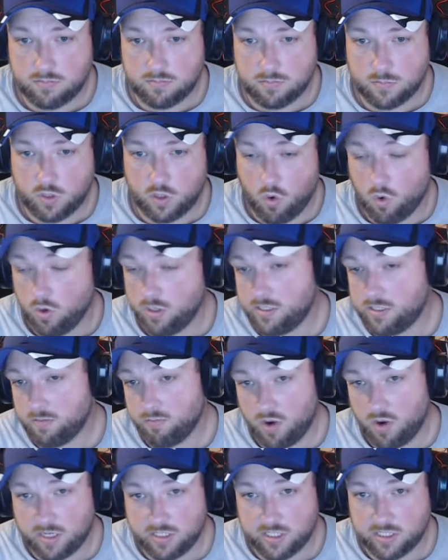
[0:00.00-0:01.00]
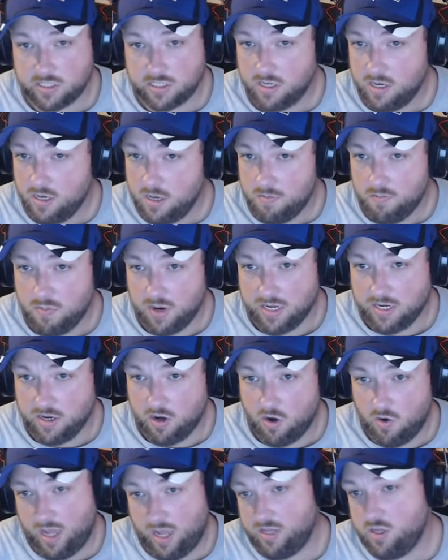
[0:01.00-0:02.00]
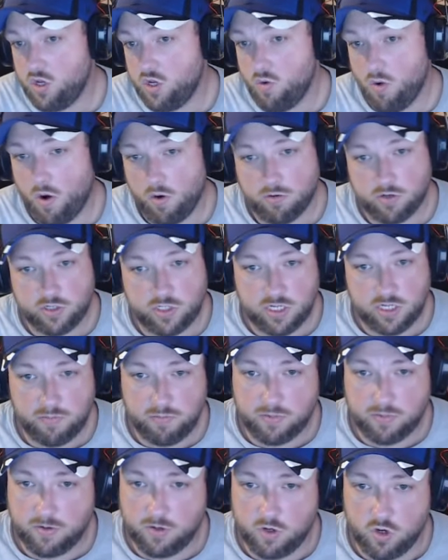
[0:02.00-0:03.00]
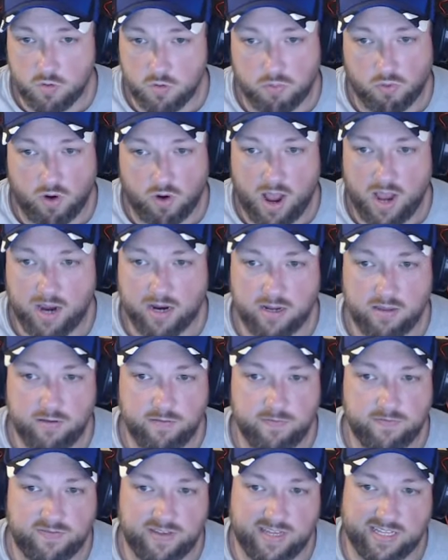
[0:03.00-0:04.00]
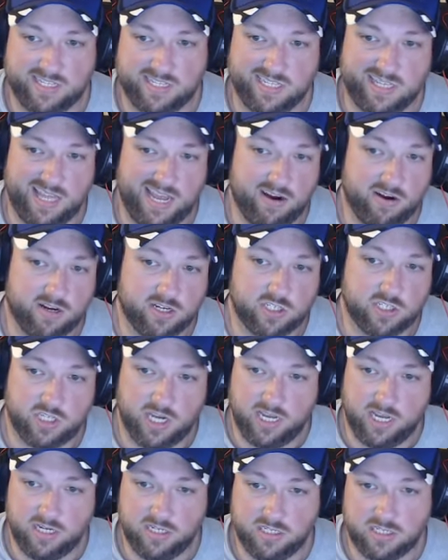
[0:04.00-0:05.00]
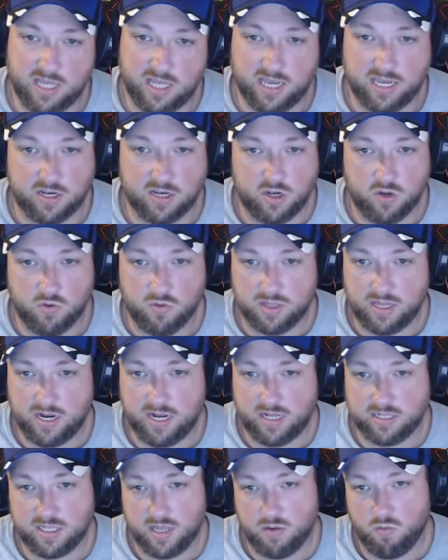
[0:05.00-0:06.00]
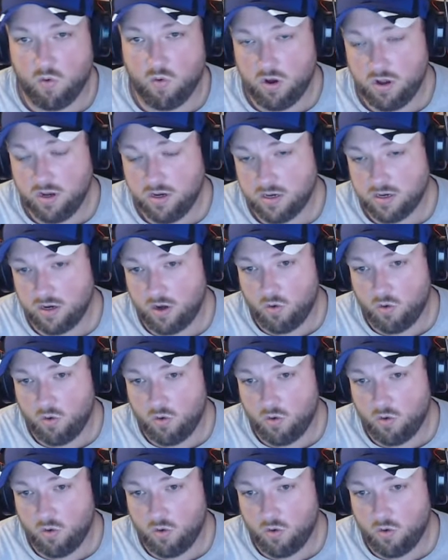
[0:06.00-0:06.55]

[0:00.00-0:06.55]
coins and projects. But, new ownership, new prerogative. It's their exchange. They can do with it as they want.